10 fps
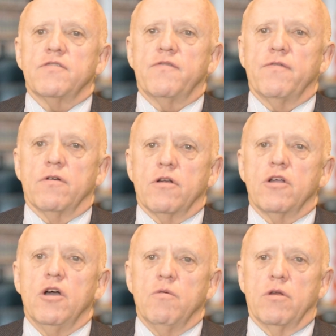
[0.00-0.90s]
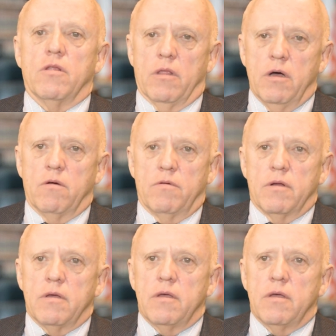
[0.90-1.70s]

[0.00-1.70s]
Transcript: for go it alone.